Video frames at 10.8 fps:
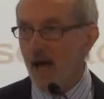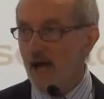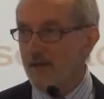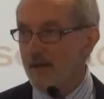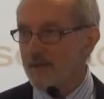
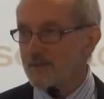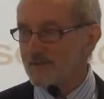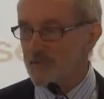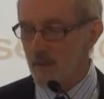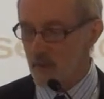Um, I
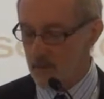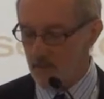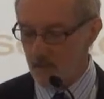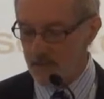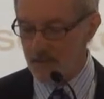was
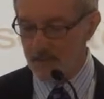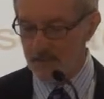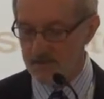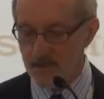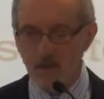remembering working
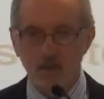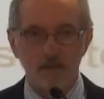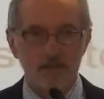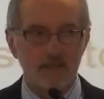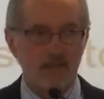years ago
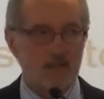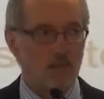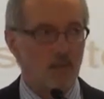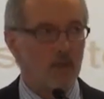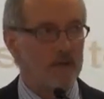with
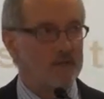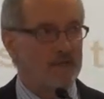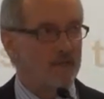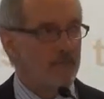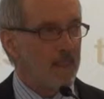teenage
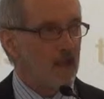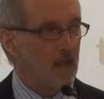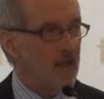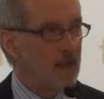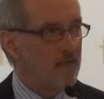boys and
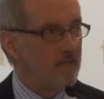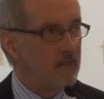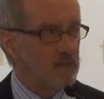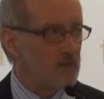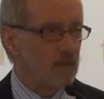going on a
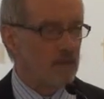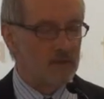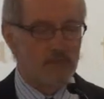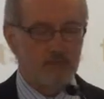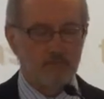field trip who
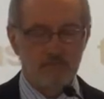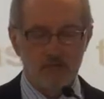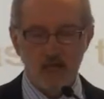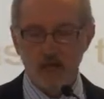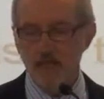were in
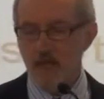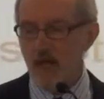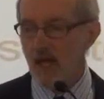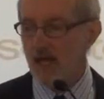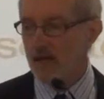jail
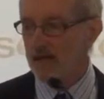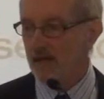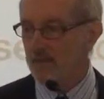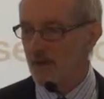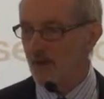
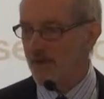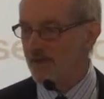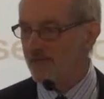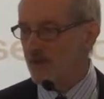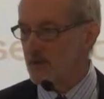and um, going
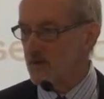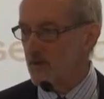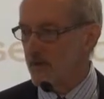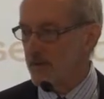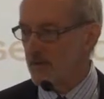on a field
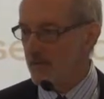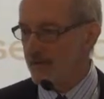trip with them.